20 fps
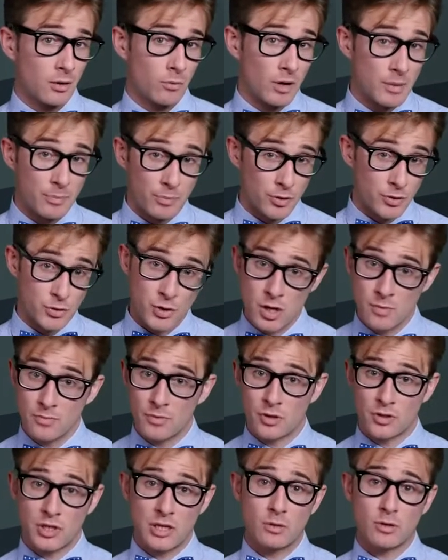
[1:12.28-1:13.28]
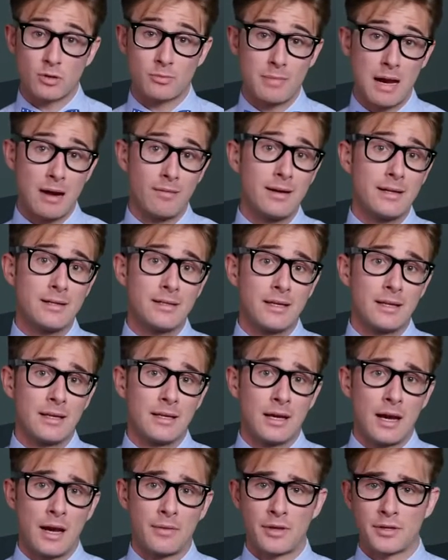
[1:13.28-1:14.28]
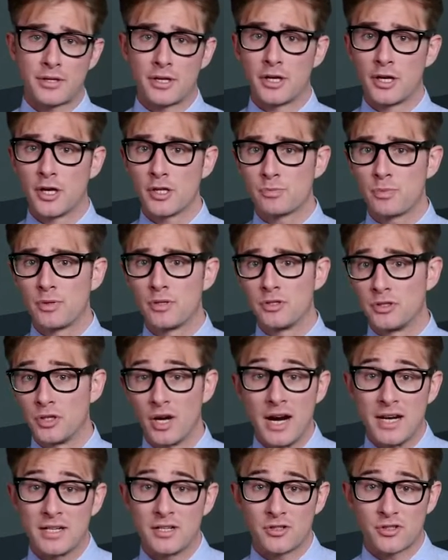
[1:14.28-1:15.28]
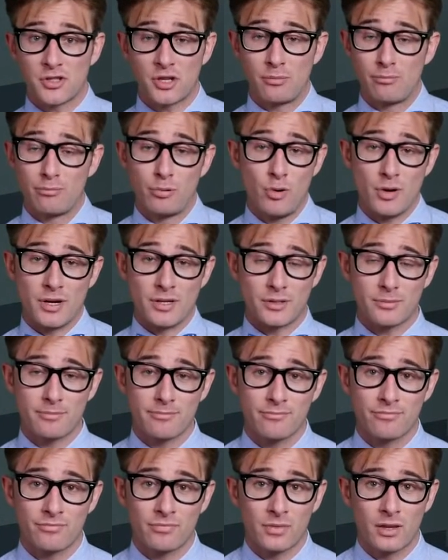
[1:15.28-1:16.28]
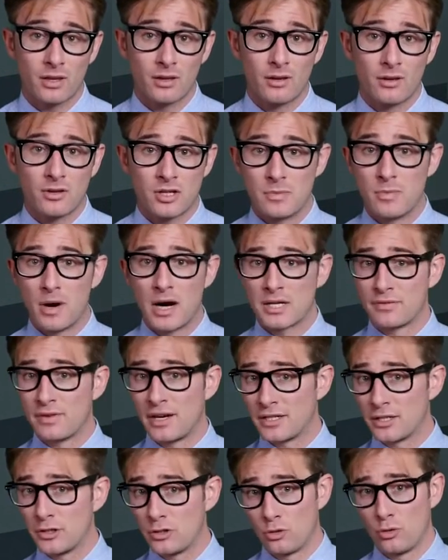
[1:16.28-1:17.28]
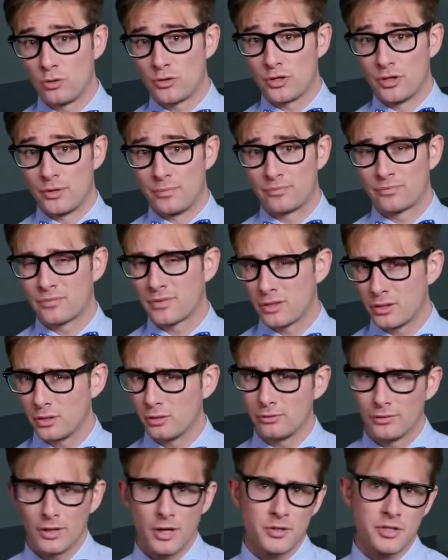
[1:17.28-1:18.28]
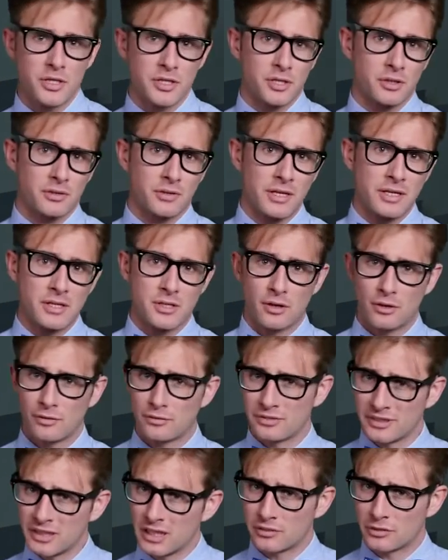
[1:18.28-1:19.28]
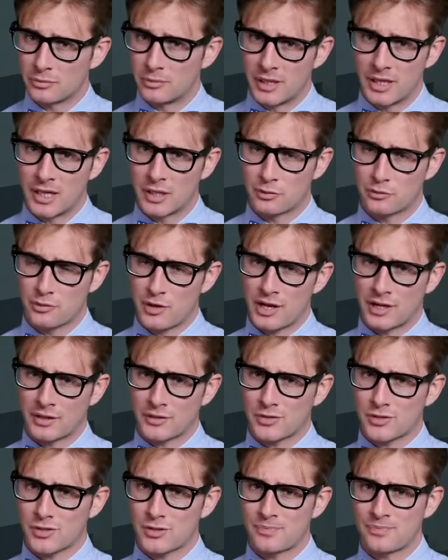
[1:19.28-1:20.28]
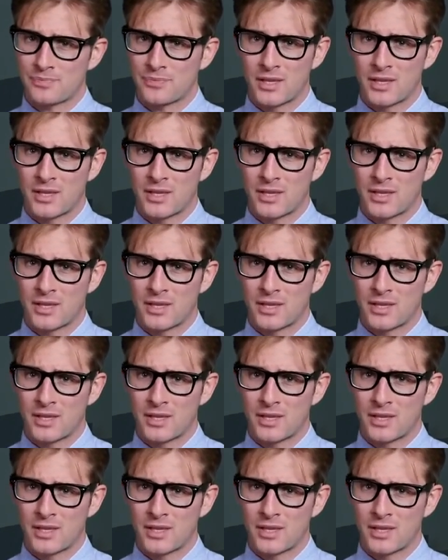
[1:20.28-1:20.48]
We presume that she was married and that her husband died at some point. She might have had a daughter. You'll notice that these are far from hard facts.